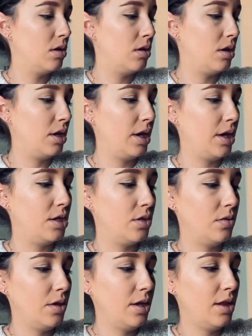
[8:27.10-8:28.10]
And I don't
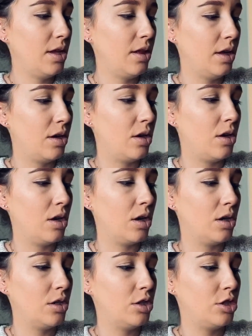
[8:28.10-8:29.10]
like that like
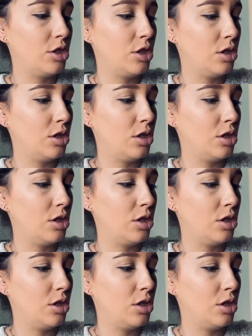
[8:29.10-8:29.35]
harsh